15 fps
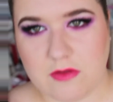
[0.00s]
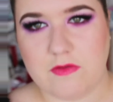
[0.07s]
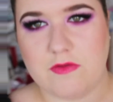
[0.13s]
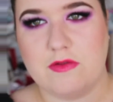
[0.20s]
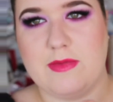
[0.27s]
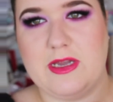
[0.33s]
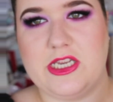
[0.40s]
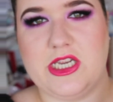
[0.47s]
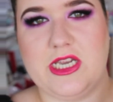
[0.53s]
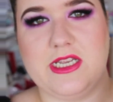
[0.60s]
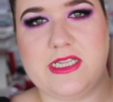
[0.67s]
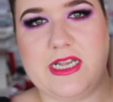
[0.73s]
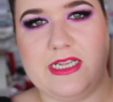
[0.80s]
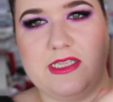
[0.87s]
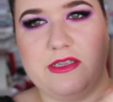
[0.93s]
for my
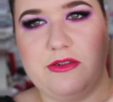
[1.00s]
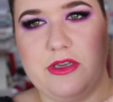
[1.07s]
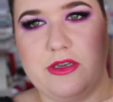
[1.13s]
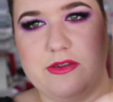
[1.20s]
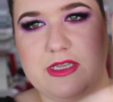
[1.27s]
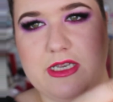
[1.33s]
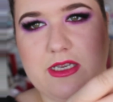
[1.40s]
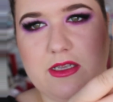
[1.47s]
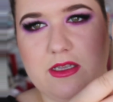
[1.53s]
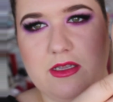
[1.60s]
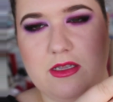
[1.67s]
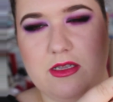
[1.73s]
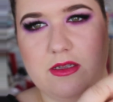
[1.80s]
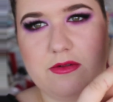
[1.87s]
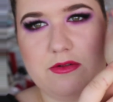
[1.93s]
cheeks. I still use it.
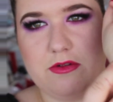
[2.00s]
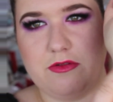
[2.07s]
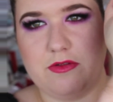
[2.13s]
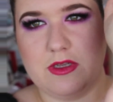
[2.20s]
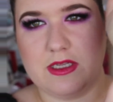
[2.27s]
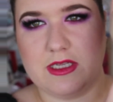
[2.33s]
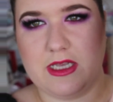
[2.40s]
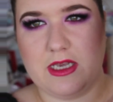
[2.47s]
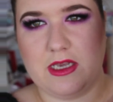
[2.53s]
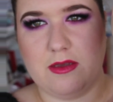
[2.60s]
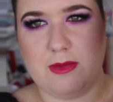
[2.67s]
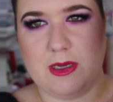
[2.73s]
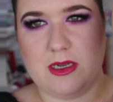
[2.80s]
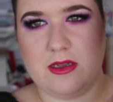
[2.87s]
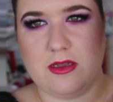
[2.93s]
I wonder if you can see it here
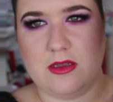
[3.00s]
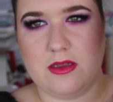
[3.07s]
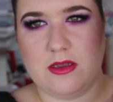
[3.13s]
better.